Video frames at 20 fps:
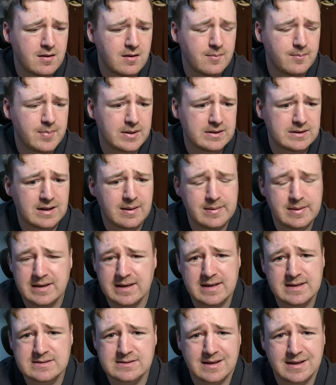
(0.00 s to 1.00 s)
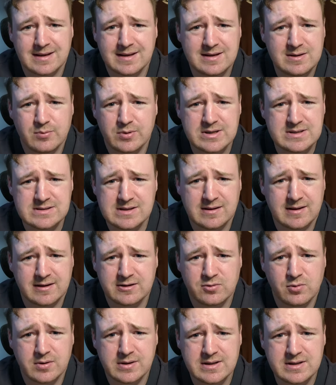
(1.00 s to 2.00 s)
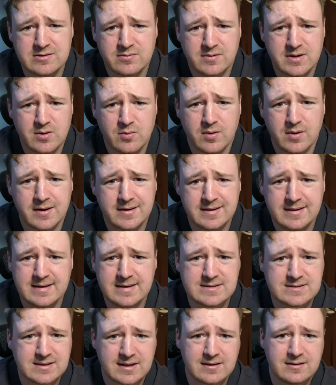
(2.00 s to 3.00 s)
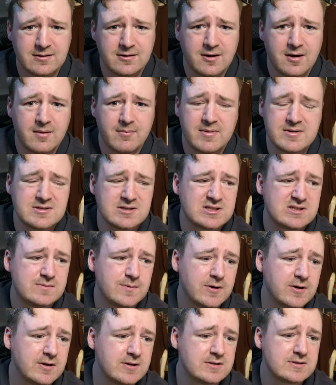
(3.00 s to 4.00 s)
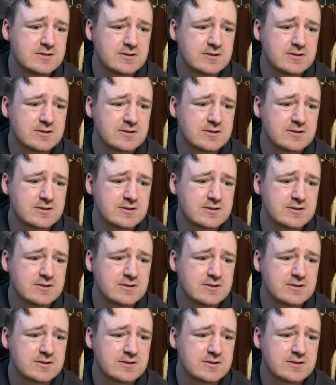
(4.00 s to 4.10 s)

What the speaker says: But I mean, he is like, what is he like, 20, 21, and he's like not much experience.